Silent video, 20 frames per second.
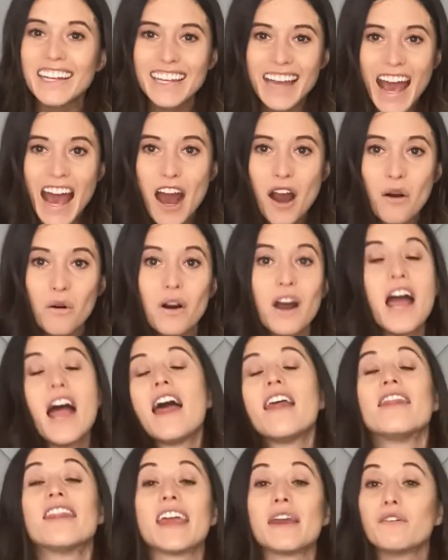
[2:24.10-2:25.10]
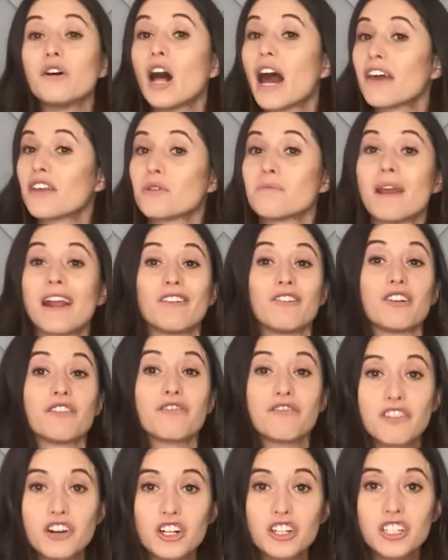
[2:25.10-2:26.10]
now, they will either make
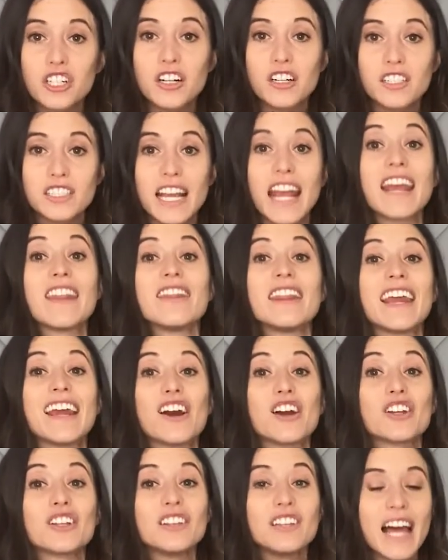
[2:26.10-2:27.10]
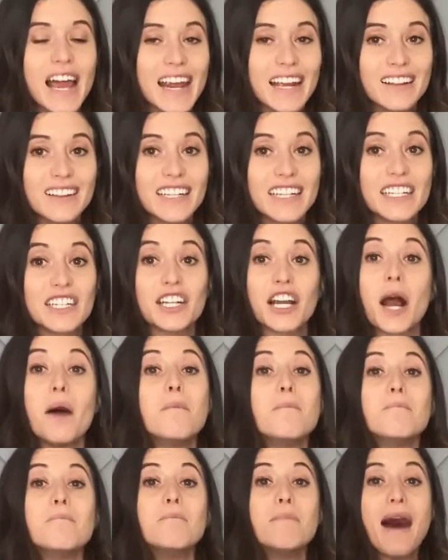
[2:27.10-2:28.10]
referrals and they are likely to
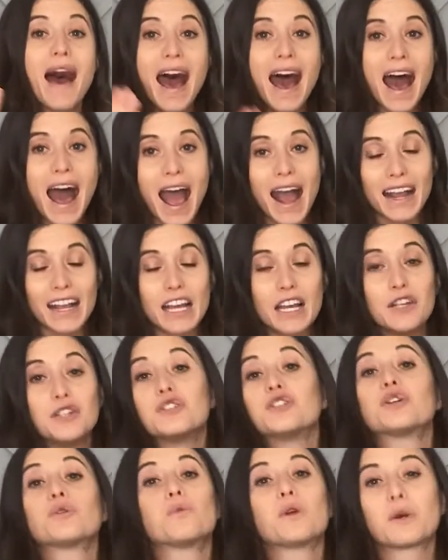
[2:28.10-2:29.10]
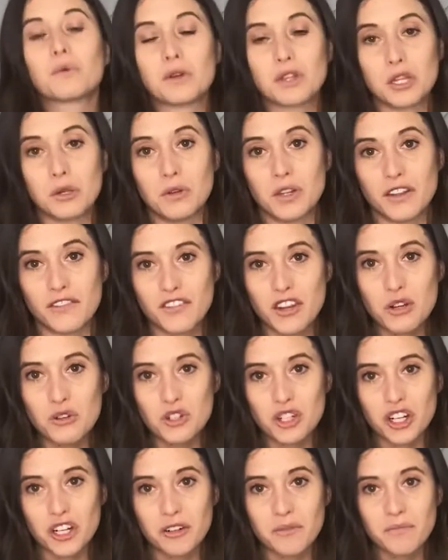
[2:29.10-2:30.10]
come back to work with you in the
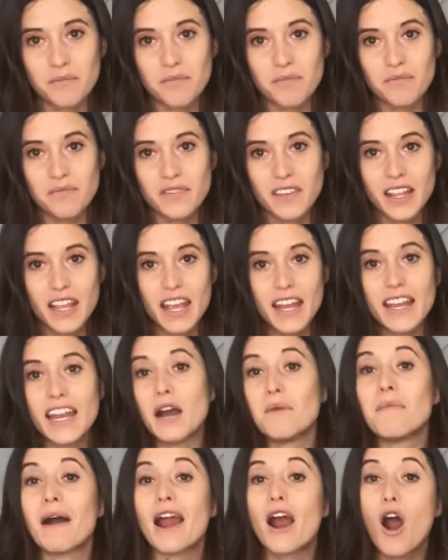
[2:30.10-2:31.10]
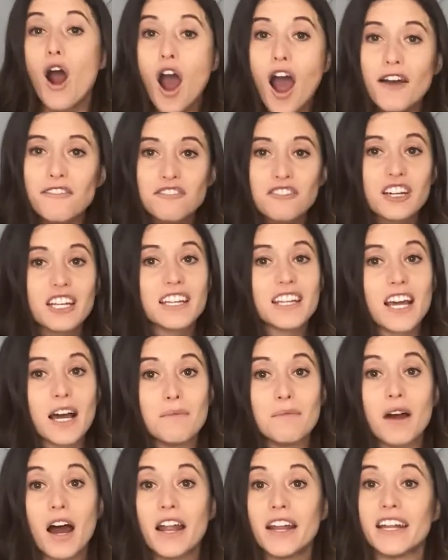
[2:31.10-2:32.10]
future. Now, by offering
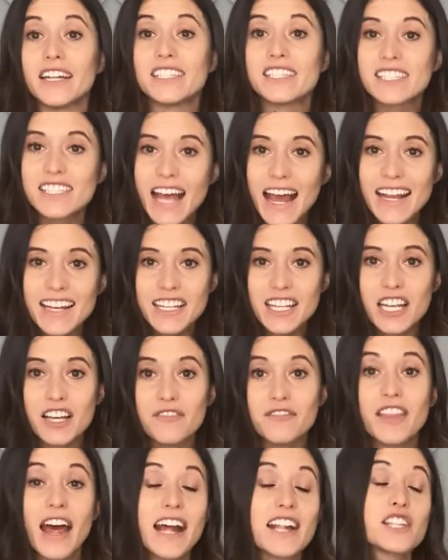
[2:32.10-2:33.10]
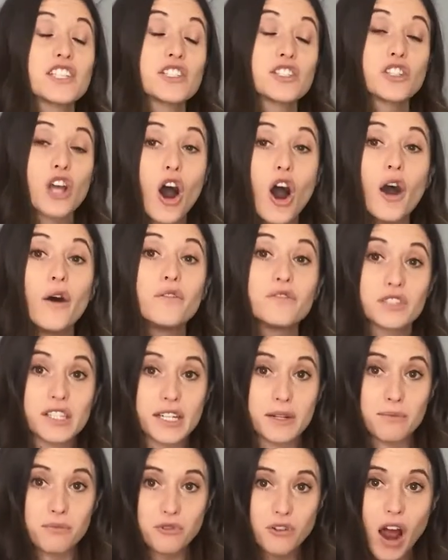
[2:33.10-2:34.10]
them an incentive that solves
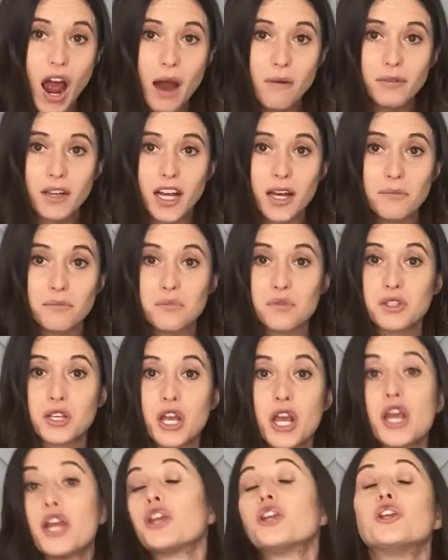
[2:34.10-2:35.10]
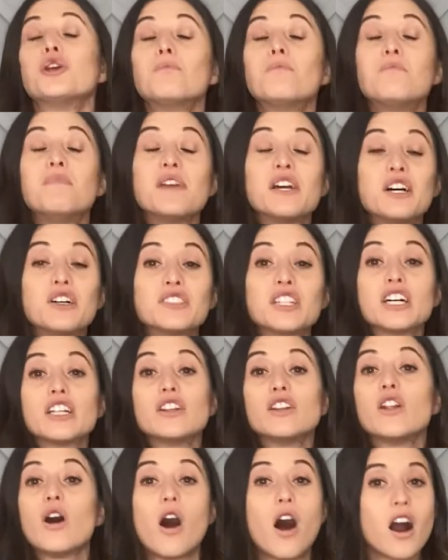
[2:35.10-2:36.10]
their problems, you build a
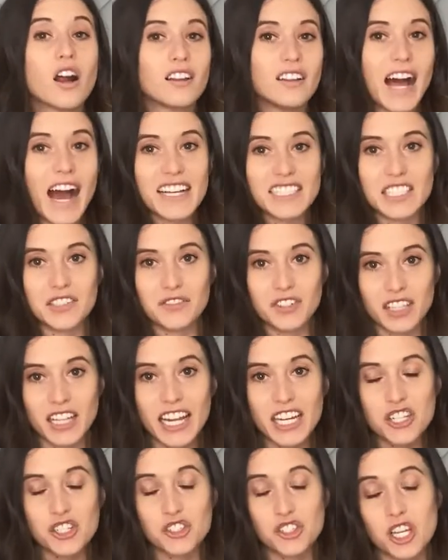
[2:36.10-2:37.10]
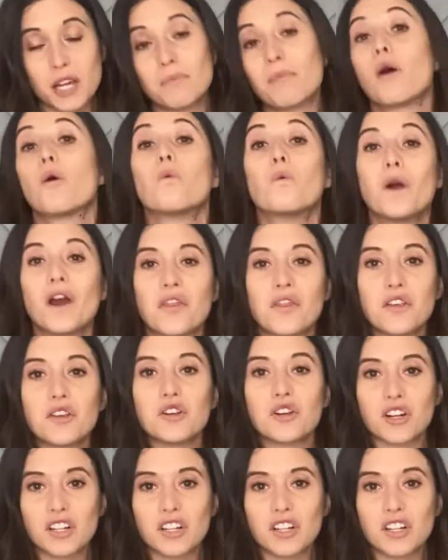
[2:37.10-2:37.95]
long-lasting relationship with your